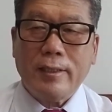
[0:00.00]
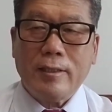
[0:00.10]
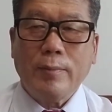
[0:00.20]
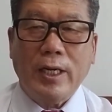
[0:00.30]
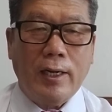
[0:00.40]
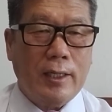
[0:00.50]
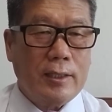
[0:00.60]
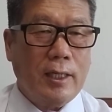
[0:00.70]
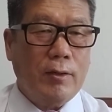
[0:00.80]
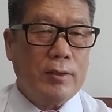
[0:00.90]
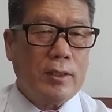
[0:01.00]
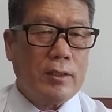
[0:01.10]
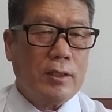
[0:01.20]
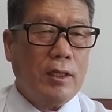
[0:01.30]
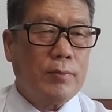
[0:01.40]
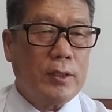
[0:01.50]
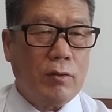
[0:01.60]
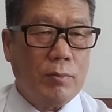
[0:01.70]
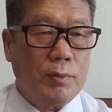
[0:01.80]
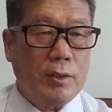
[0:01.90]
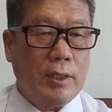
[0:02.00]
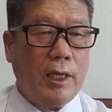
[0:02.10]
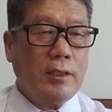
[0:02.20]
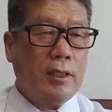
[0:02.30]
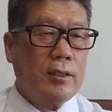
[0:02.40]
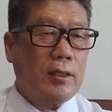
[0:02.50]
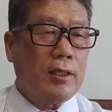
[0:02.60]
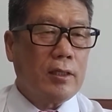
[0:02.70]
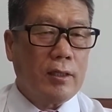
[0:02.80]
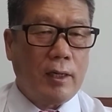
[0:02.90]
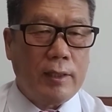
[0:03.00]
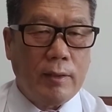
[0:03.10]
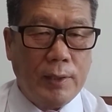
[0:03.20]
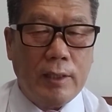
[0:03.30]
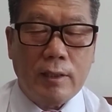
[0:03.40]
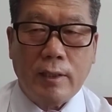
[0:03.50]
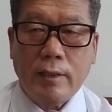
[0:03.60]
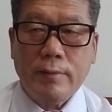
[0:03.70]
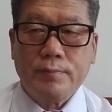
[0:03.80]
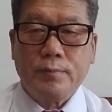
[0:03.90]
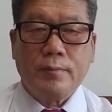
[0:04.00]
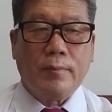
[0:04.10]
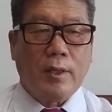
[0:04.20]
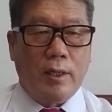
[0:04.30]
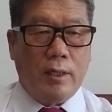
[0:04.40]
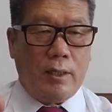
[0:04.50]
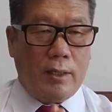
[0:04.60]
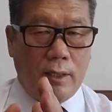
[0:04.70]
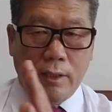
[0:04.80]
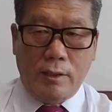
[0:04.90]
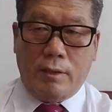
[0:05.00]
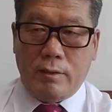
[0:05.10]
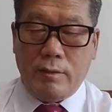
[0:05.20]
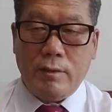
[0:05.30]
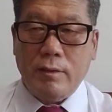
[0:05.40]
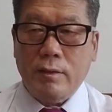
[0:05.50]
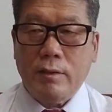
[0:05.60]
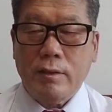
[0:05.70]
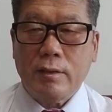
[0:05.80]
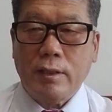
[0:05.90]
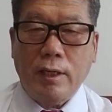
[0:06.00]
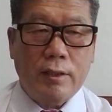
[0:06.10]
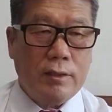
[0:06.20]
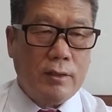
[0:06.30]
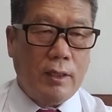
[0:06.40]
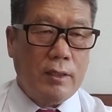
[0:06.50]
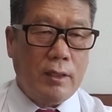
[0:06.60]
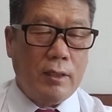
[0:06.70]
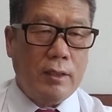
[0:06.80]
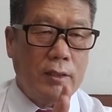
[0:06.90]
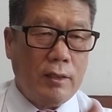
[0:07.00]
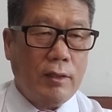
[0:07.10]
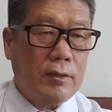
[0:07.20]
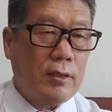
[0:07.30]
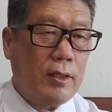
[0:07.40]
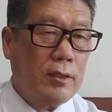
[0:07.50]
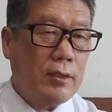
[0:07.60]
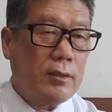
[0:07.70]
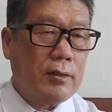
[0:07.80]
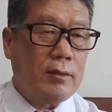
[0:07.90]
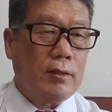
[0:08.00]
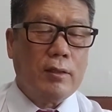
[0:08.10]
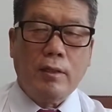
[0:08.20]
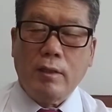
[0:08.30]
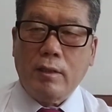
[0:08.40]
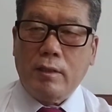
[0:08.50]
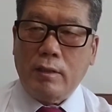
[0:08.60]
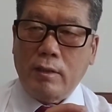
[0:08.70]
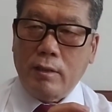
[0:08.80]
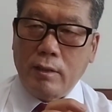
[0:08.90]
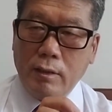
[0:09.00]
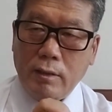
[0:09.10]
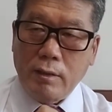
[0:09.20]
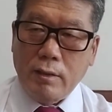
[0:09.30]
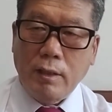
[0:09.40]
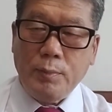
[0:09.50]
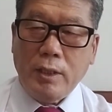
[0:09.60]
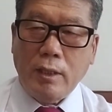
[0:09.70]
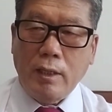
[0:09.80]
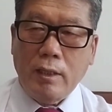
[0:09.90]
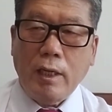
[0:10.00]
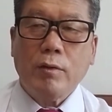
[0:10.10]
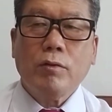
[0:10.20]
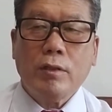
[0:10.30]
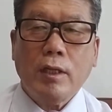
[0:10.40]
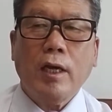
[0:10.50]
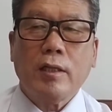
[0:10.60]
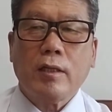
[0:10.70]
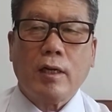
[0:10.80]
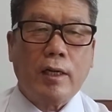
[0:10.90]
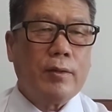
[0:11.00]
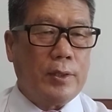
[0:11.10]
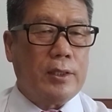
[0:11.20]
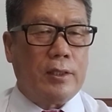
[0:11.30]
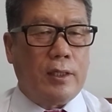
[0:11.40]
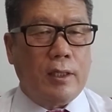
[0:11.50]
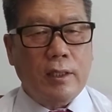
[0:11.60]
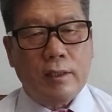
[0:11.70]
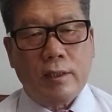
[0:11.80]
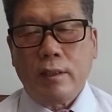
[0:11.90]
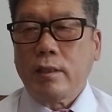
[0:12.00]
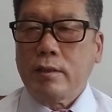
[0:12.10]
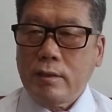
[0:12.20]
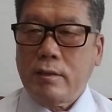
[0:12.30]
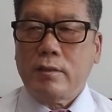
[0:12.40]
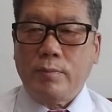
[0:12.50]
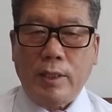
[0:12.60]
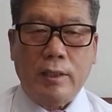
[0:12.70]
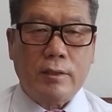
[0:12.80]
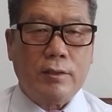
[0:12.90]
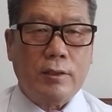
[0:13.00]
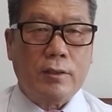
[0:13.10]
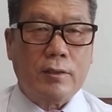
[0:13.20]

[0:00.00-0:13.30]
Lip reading: terminology. Now is a statement of asset and liability. Asset is the credit side, and the debt side is the capital, equity, and liability. This is the balance sheet.